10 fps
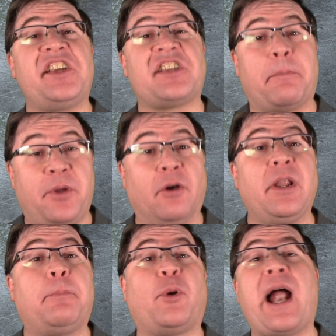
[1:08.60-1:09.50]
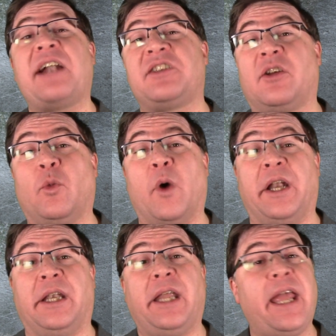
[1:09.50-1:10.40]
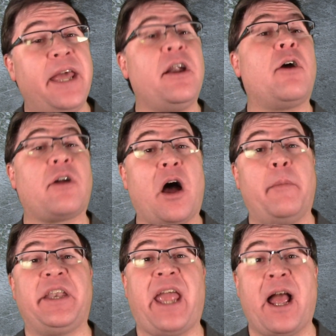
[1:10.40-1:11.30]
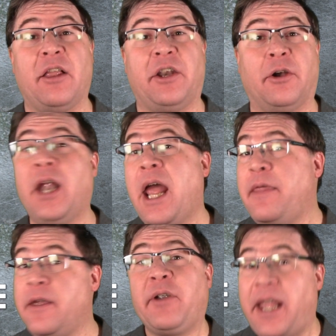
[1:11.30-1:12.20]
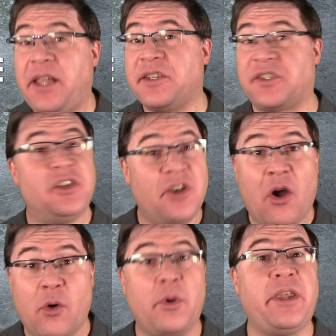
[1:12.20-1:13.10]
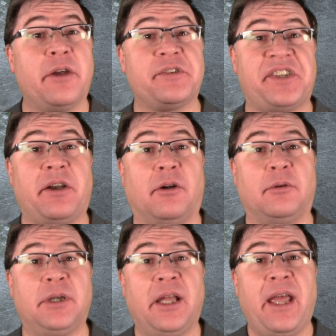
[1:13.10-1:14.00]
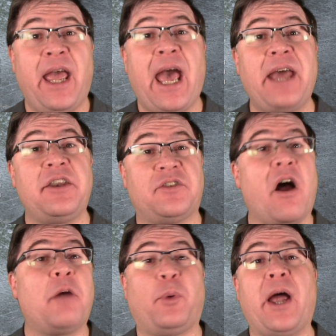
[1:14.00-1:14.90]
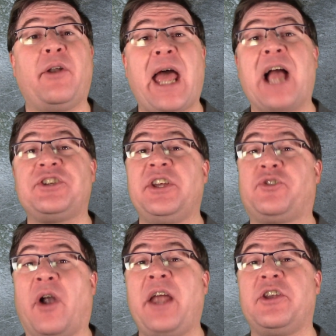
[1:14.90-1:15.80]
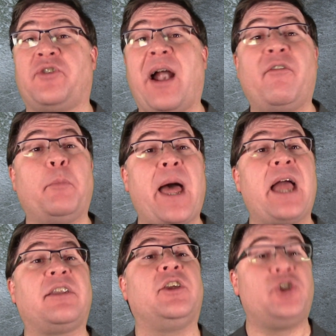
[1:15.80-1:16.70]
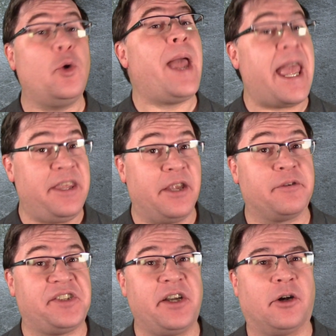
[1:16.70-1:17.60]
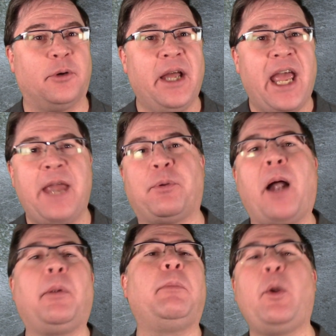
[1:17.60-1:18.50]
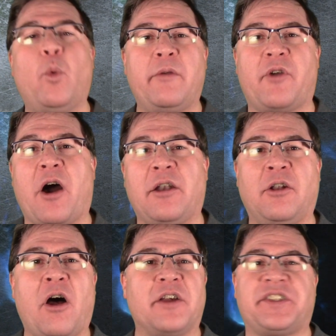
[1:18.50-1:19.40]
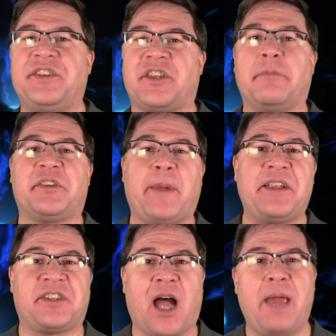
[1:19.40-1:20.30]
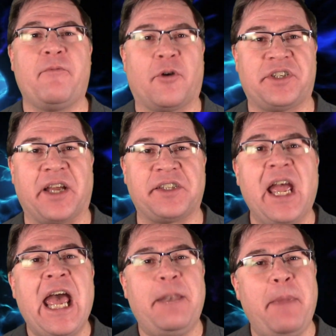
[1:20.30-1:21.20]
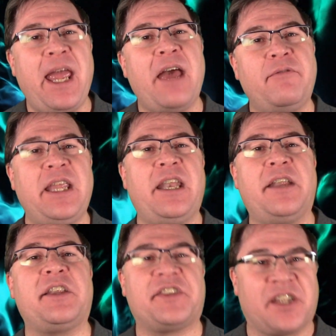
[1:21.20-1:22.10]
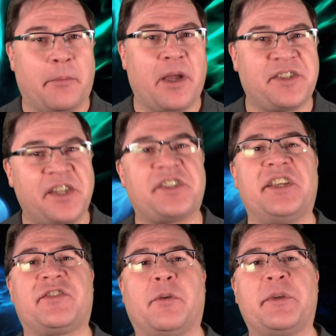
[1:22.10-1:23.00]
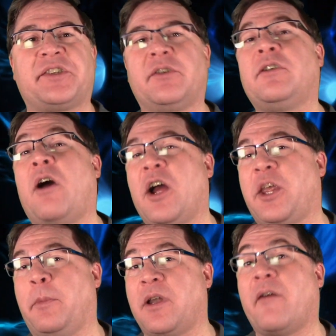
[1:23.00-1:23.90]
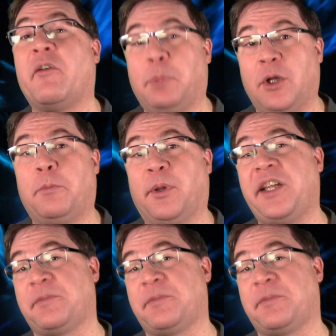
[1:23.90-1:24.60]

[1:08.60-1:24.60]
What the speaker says: is a purely practical one. In our common calendar, there is no year 0. Had Doc Brown actually tried to travel back to a year 0, he probably would have gotten lost in some space-time vortex and may have needed some assistance from a certain occupant of a blue police